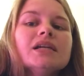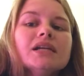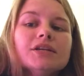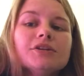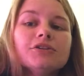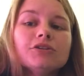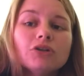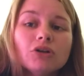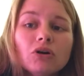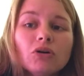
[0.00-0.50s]

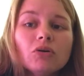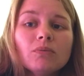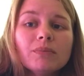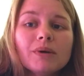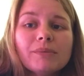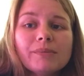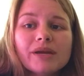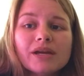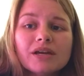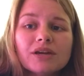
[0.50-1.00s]
in your home
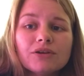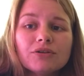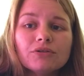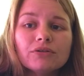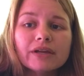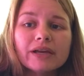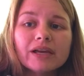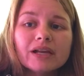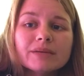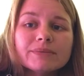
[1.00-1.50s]
by making your
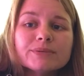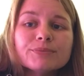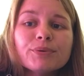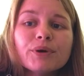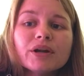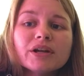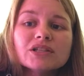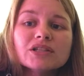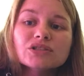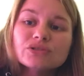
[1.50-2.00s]
own cannabis
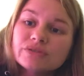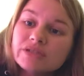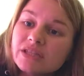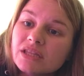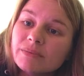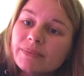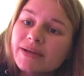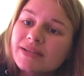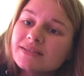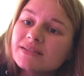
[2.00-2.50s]
products, treat
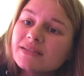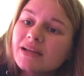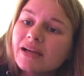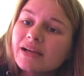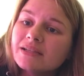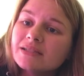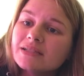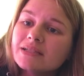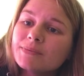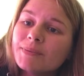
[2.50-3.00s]
them as
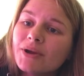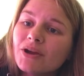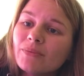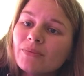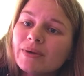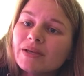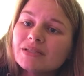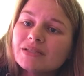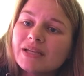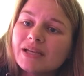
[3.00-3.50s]
science
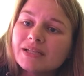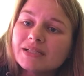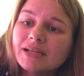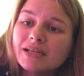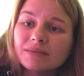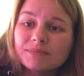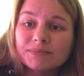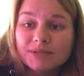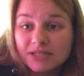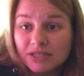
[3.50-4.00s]
experiments and
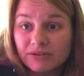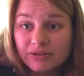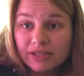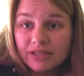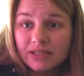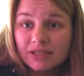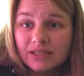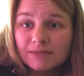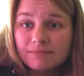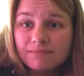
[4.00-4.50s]
take them
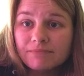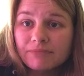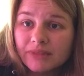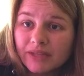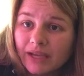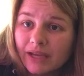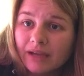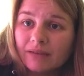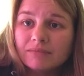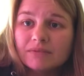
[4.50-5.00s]
seriously.
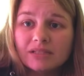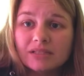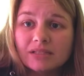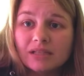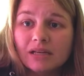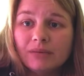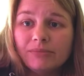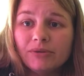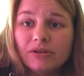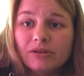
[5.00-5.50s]
Okay,
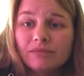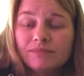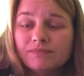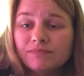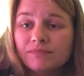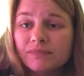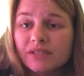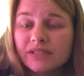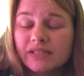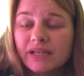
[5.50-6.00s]
disclaimer
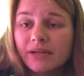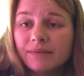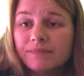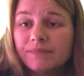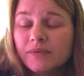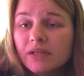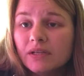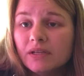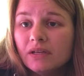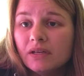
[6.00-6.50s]
aside.
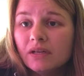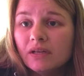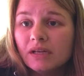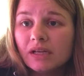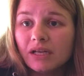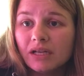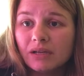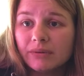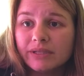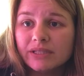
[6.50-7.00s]

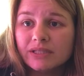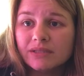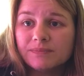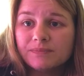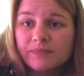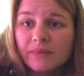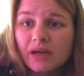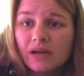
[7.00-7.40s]
Anyways,